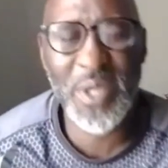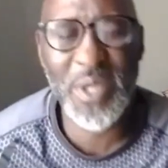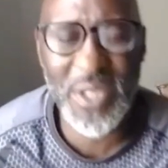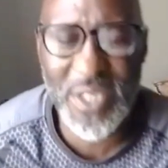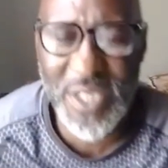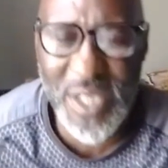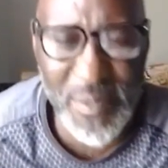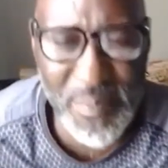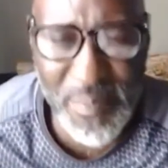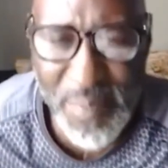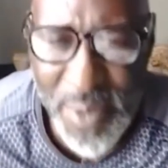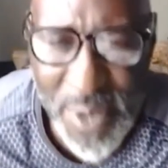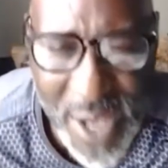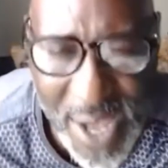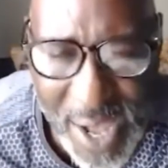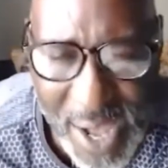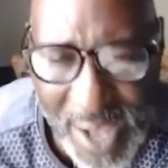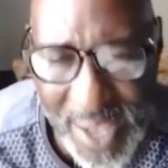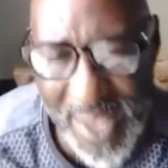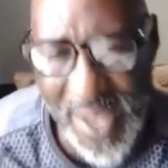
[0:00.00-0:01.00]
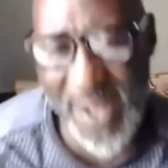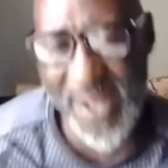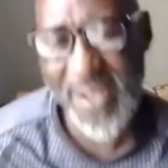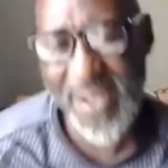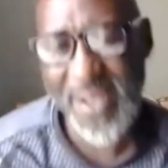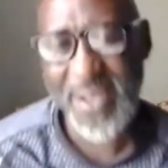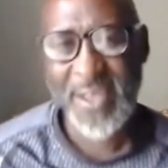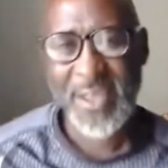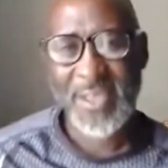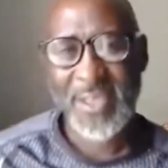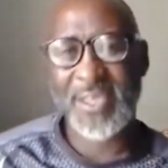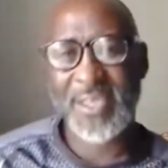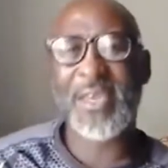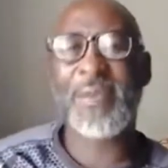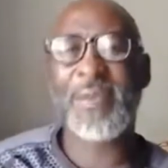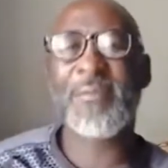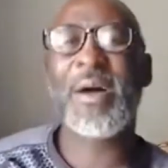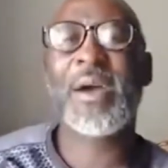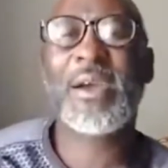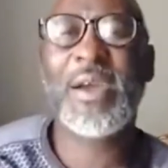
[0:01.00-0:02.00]
mu Bulaaya.
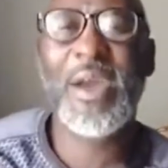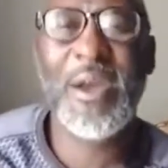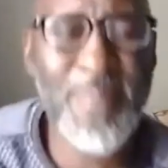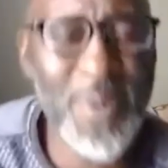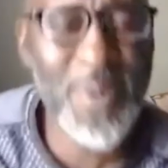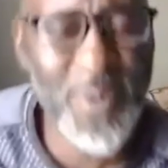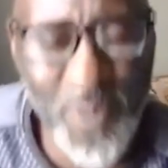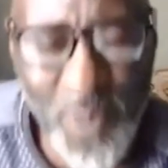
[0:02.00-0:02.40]
Yeebaka amagumba